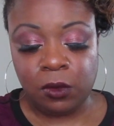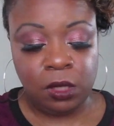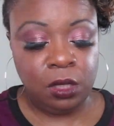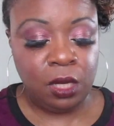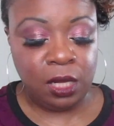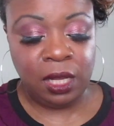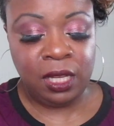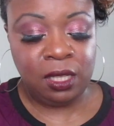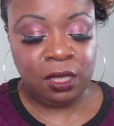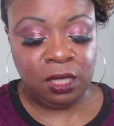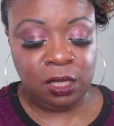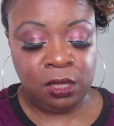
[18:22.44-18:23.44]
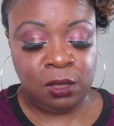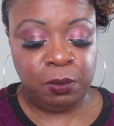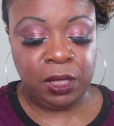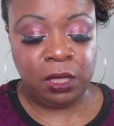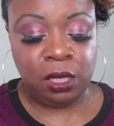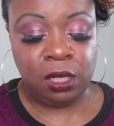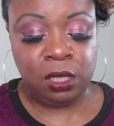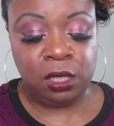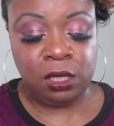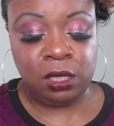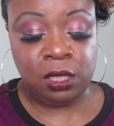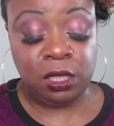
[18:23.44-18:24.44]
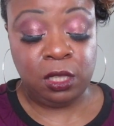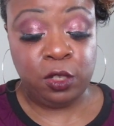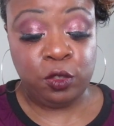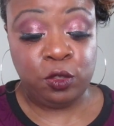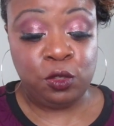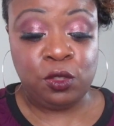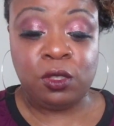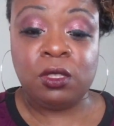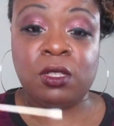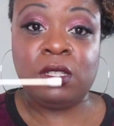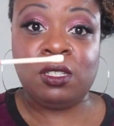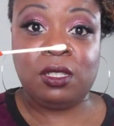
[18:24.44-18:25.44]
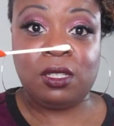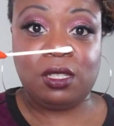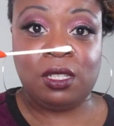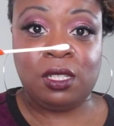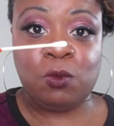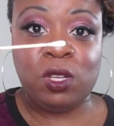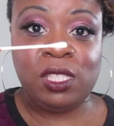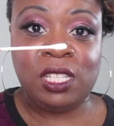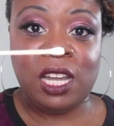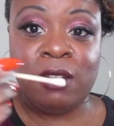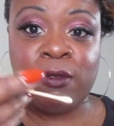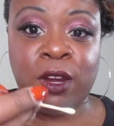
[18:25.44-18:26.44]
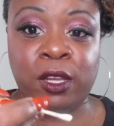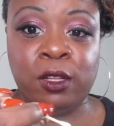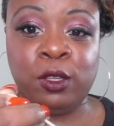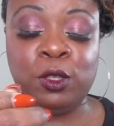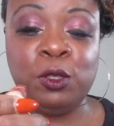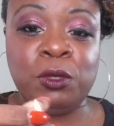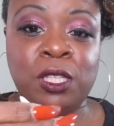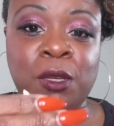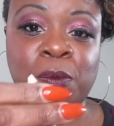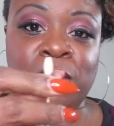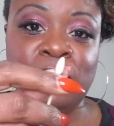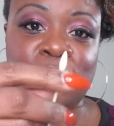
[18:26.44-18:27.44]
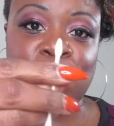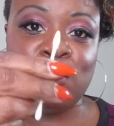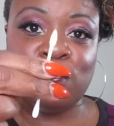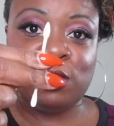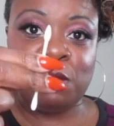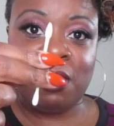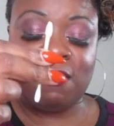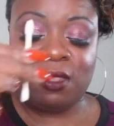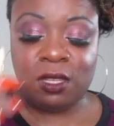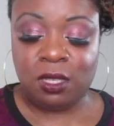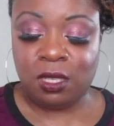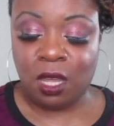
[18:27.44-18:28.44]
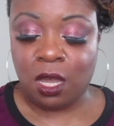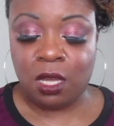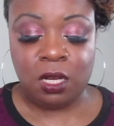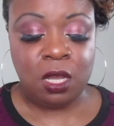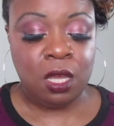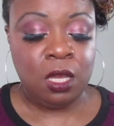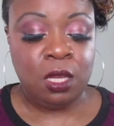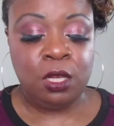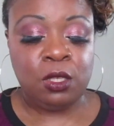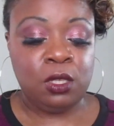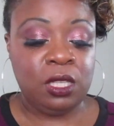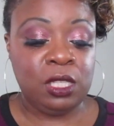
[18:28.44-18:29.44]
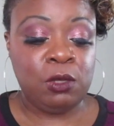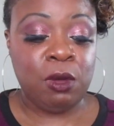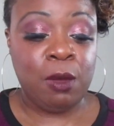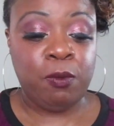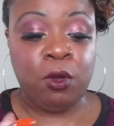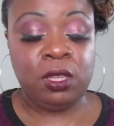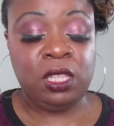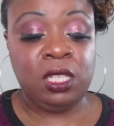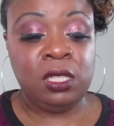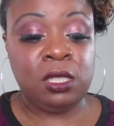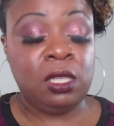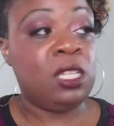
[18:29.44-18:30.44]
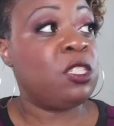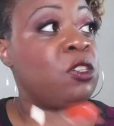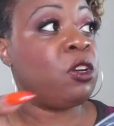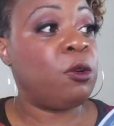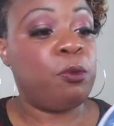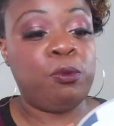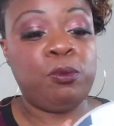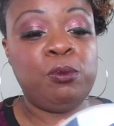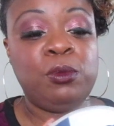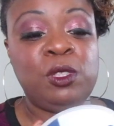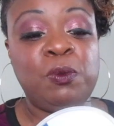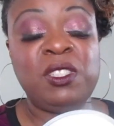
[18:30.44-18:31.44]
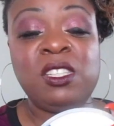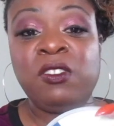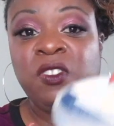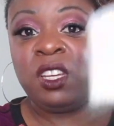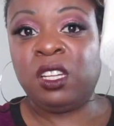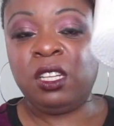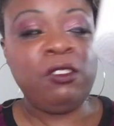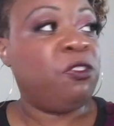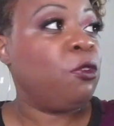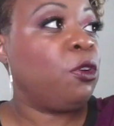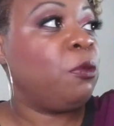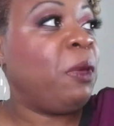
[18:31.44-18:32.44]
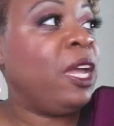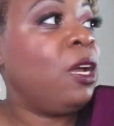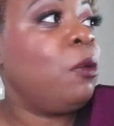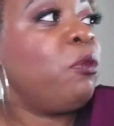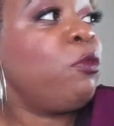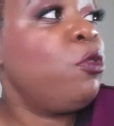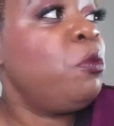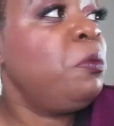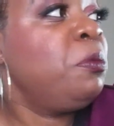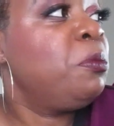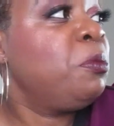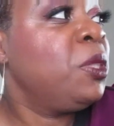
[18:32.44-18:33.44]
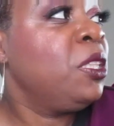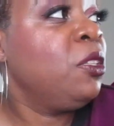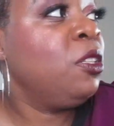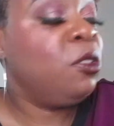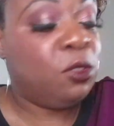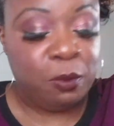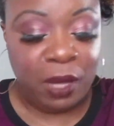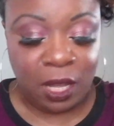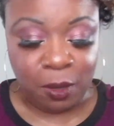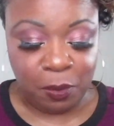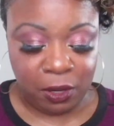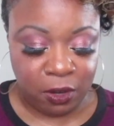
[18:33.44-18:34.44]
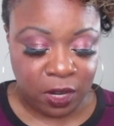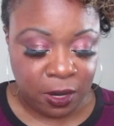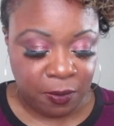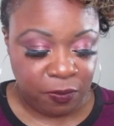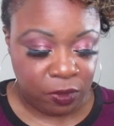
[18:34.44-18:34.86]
I like these because they're one side regular Q-tip, but then you also have this side. So that's why I bought these, and these are specifically for the makeup room, or the makeup area.